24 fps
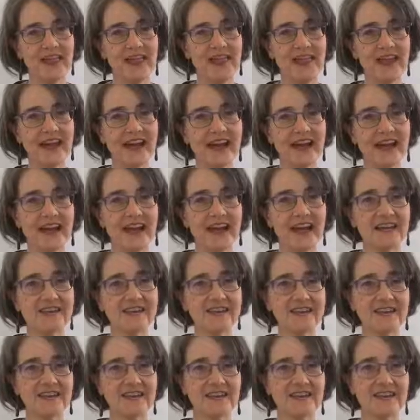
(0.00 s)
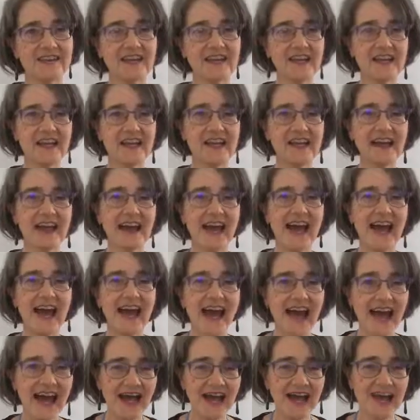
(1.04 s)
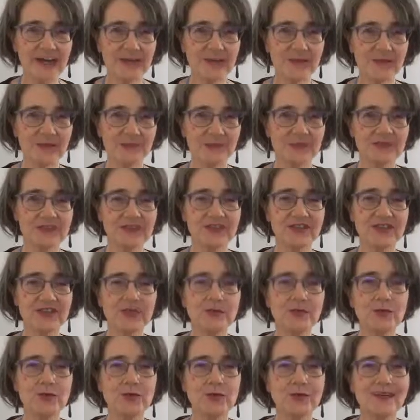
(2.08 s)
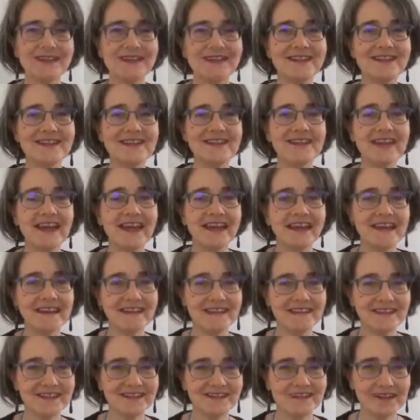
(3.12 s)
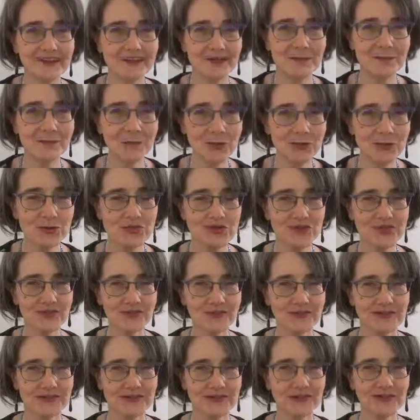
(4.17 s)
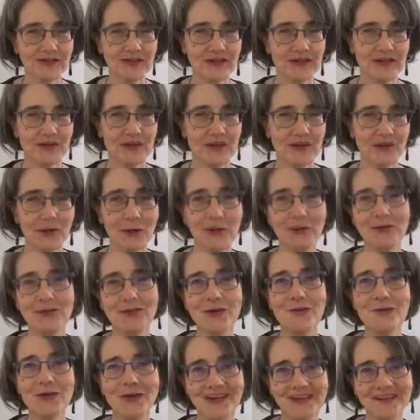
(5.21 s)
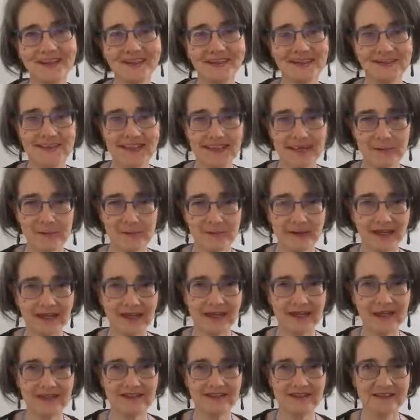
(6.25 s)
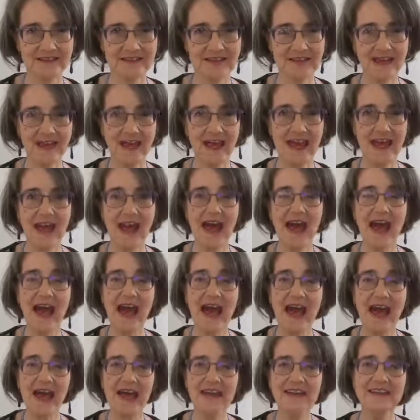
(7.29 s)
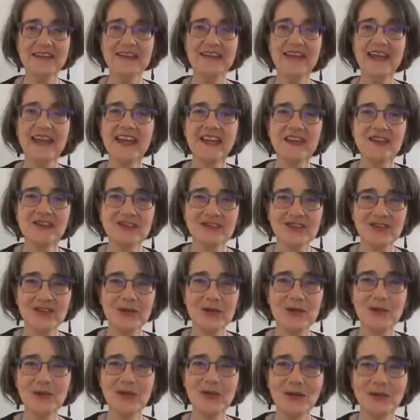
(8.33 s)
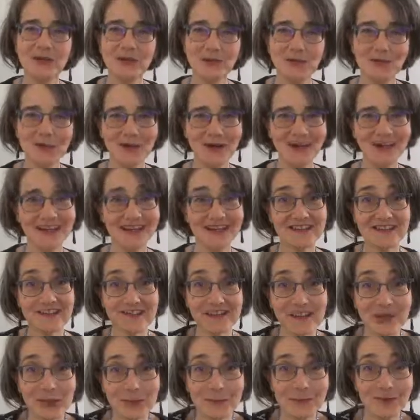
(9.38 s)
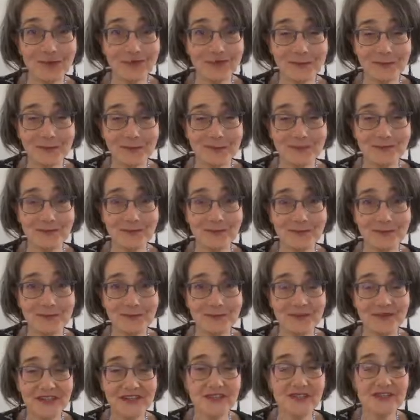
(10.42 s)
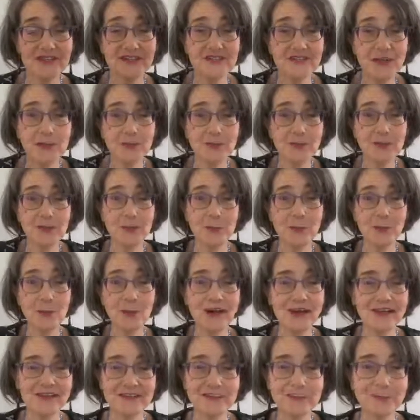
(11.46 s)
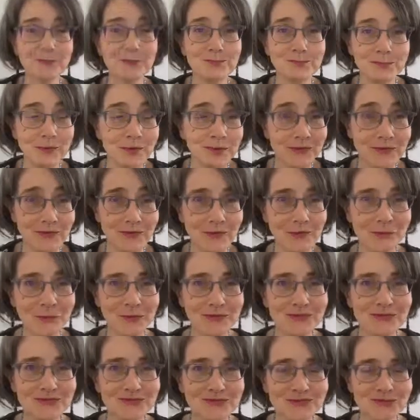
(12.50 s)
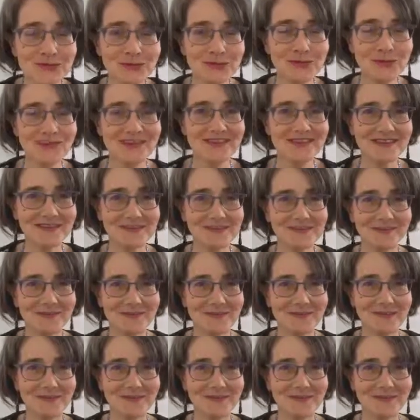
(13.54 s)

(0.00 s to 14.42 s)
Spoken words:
that they have just more intense emotions over minor setbacks, and they don't know where to go with them. They just don't know where to put them, what to do with them.